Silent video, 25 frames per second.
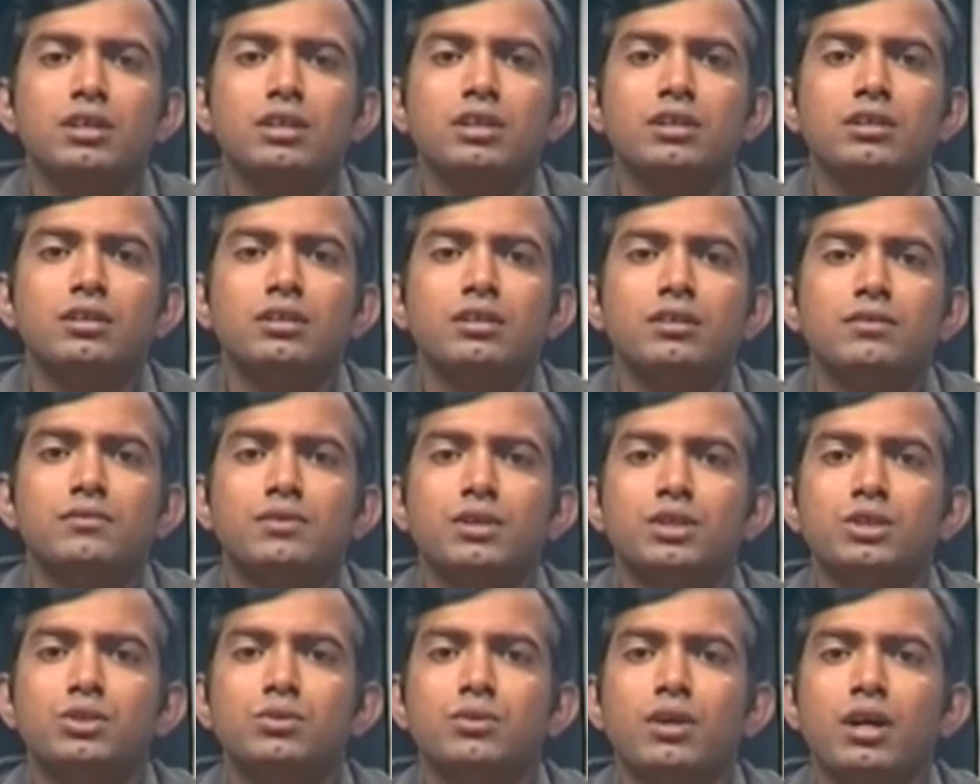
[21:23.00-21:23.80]
in
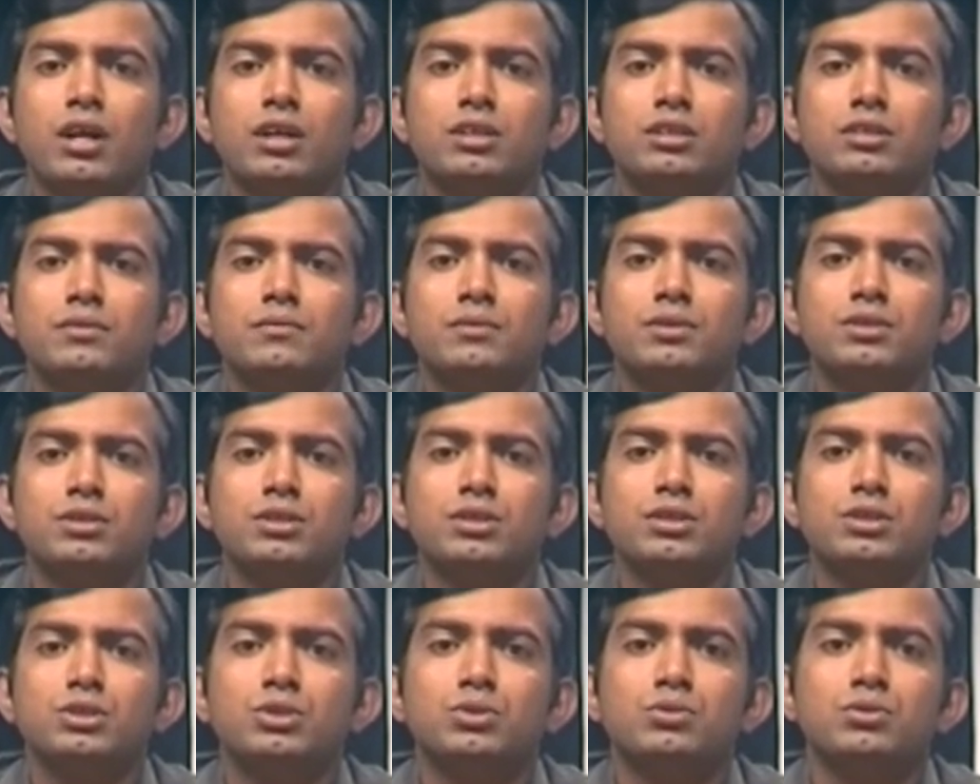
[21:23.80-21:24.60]

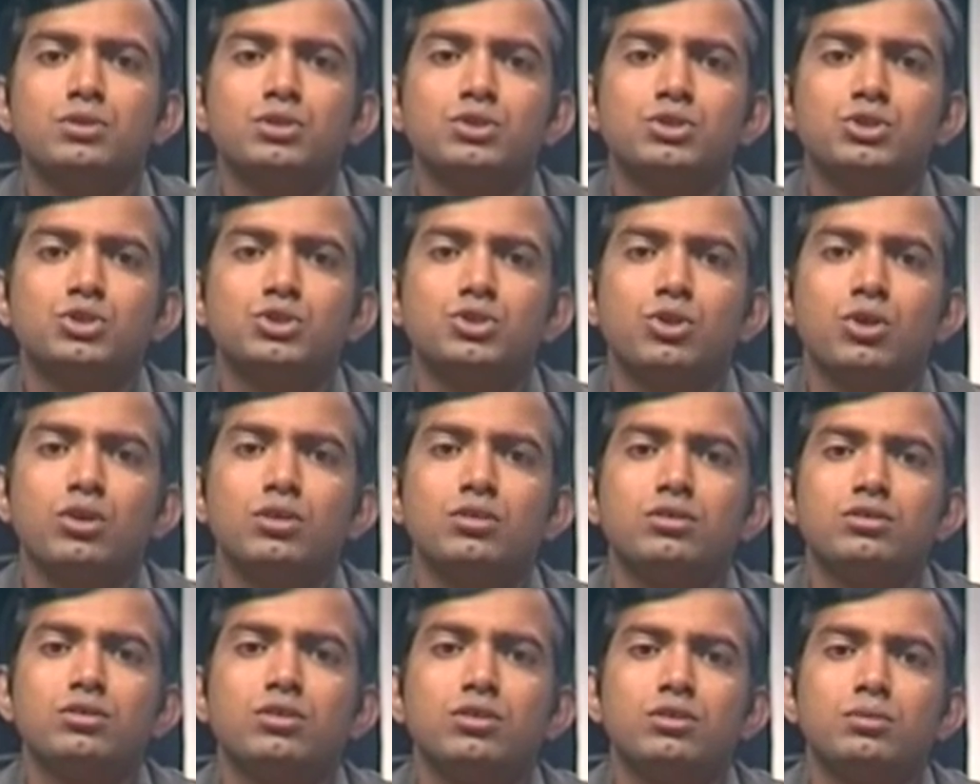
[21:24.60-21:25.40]
radioactivity during
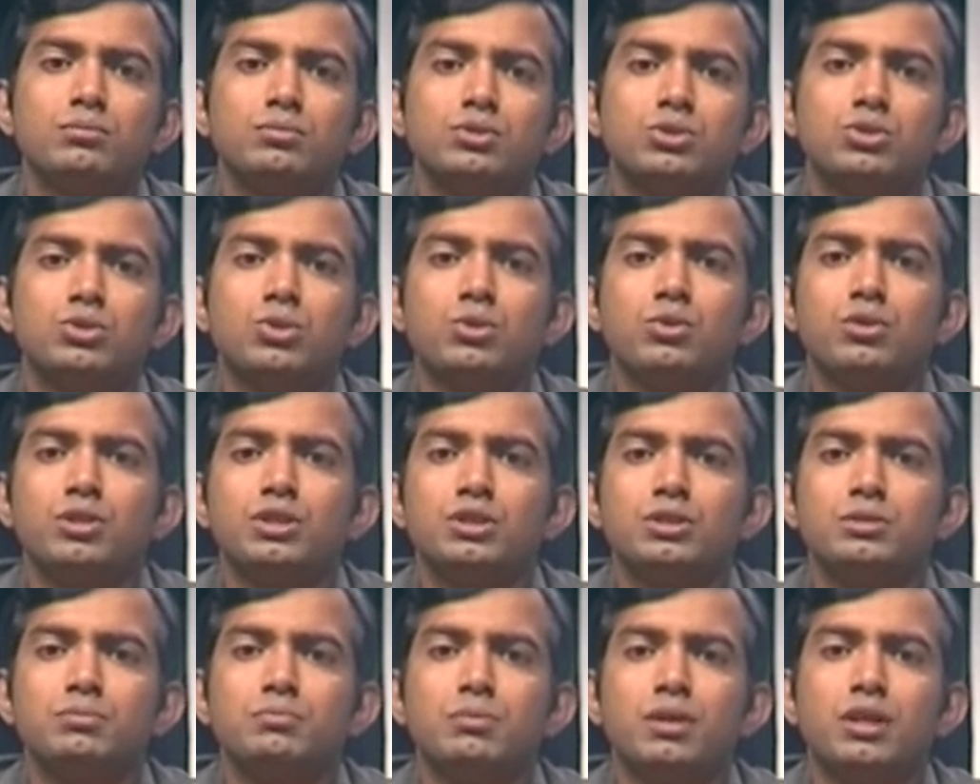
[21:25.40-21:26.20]
short-term
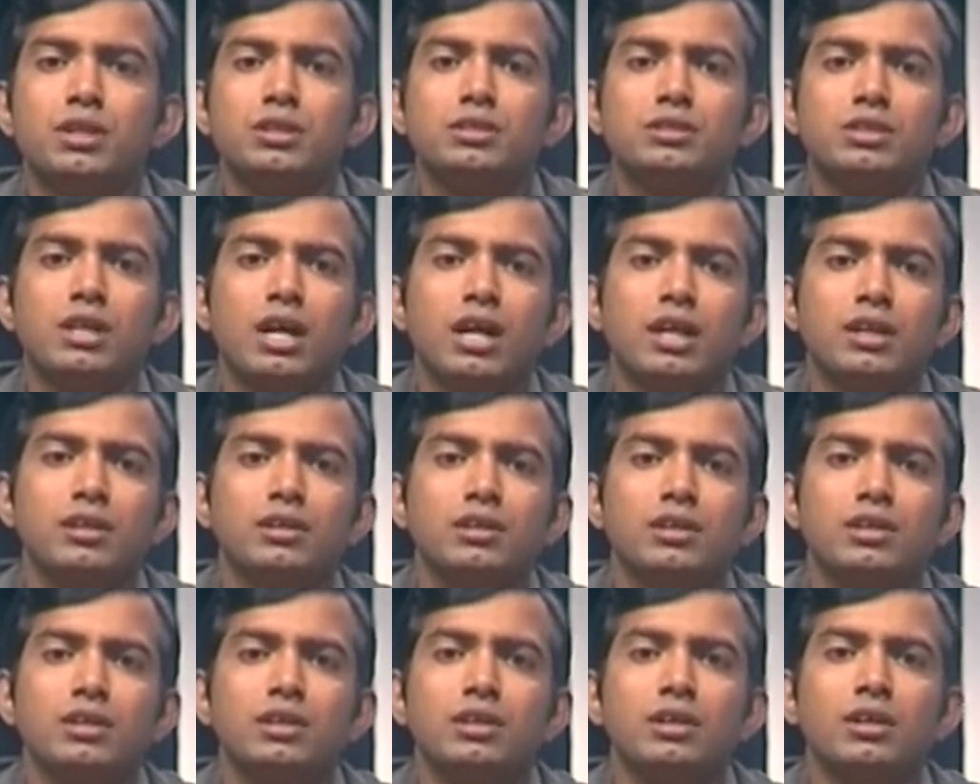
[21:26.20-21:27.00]
storage makes
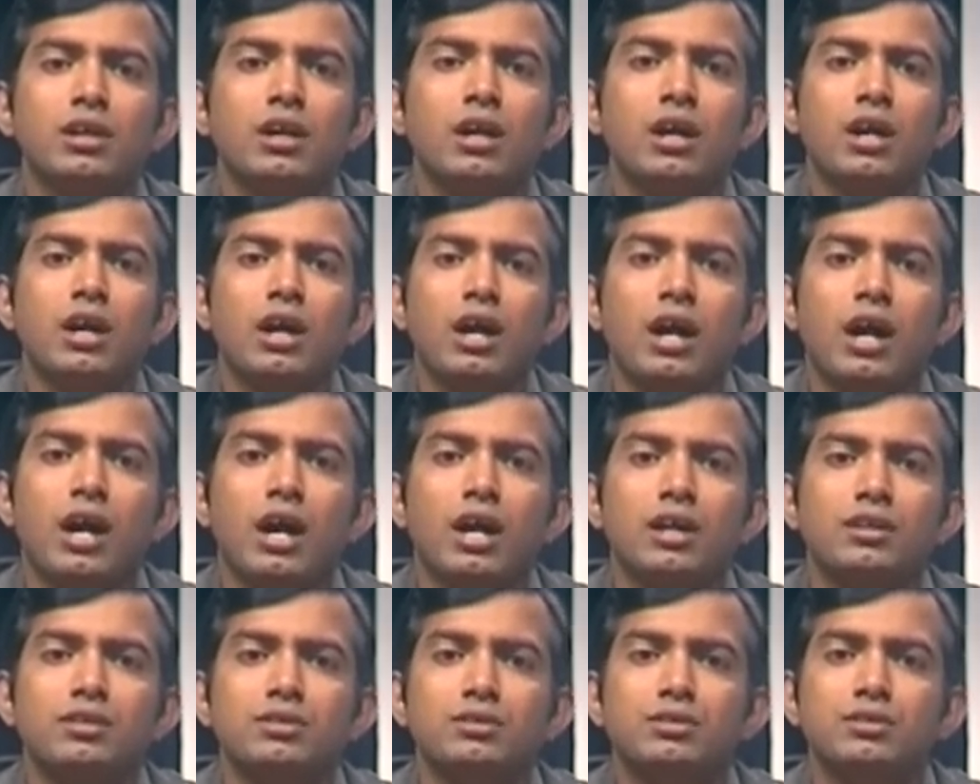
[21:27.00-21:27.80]
handling
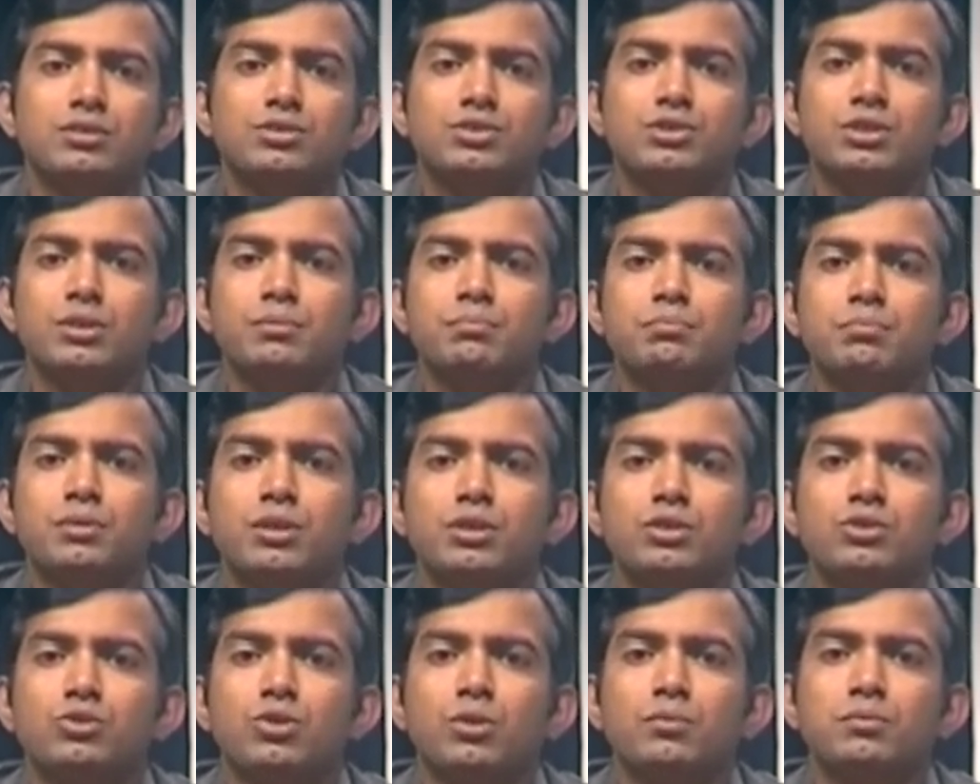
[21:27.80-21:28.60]
and
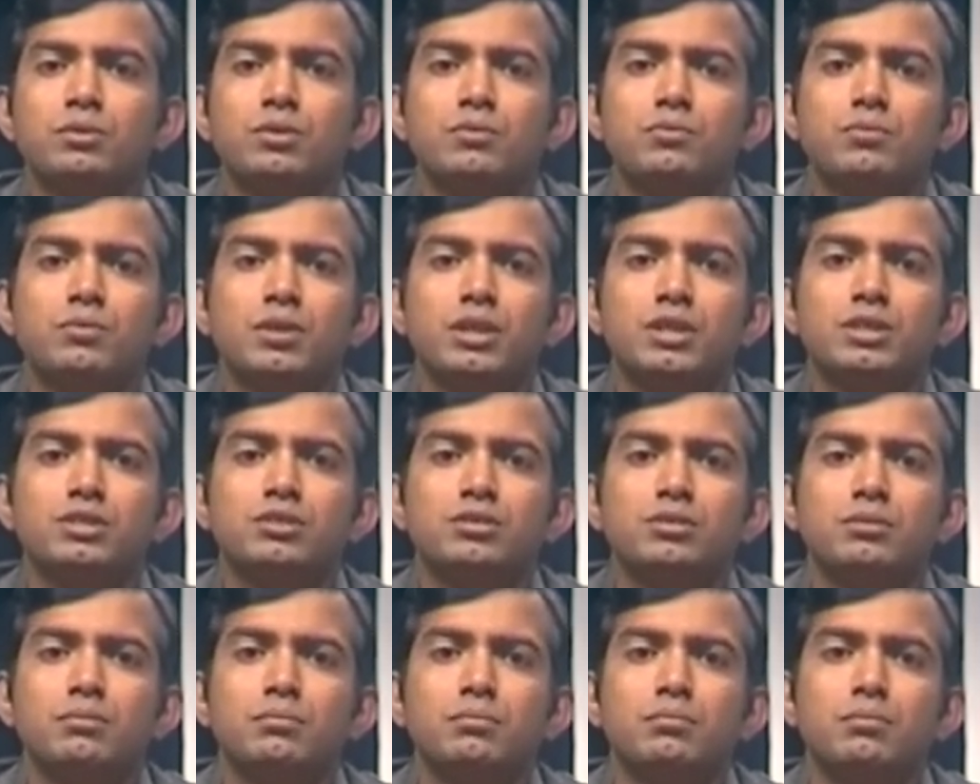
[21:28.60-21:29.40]
shipment of the
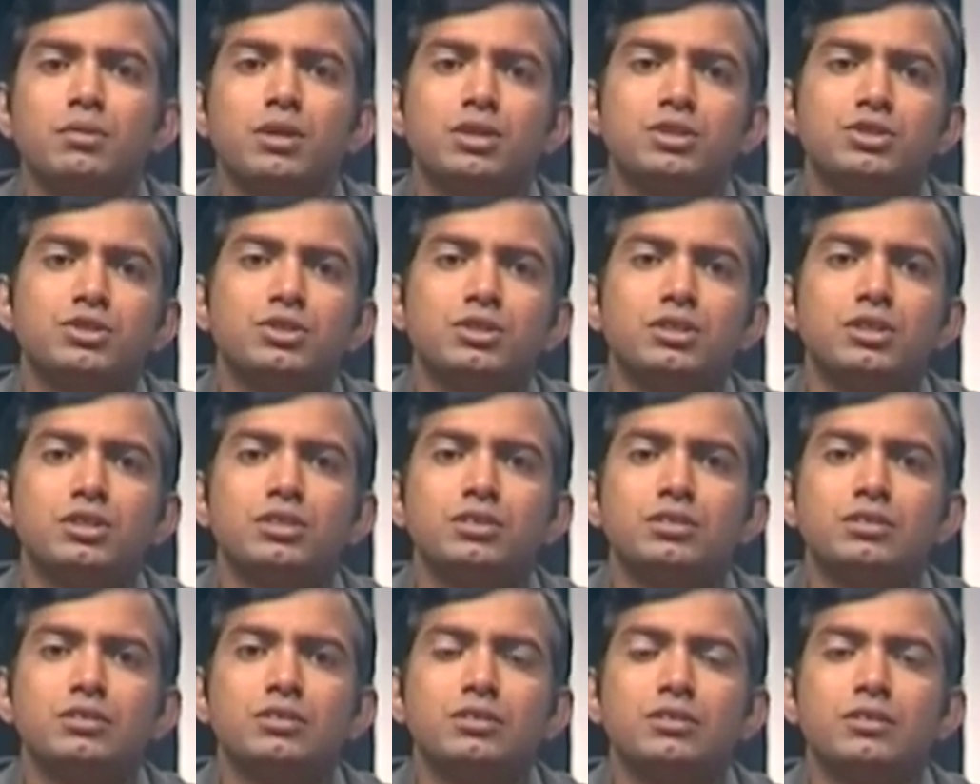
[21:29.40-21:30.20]
waste much
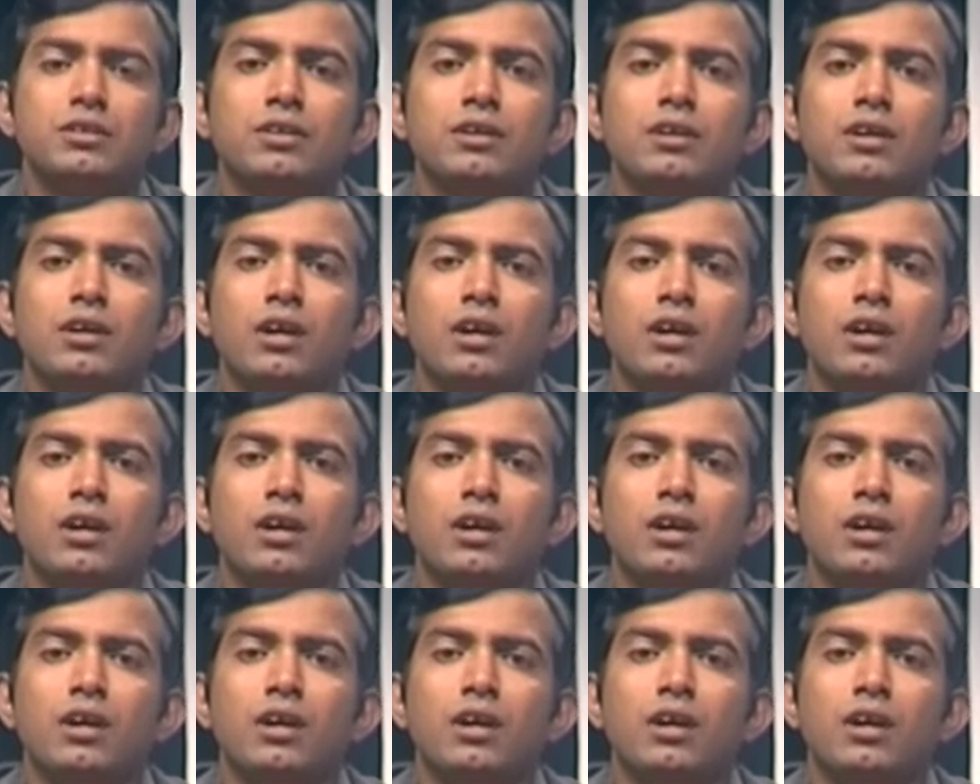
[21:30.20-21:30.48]
easier.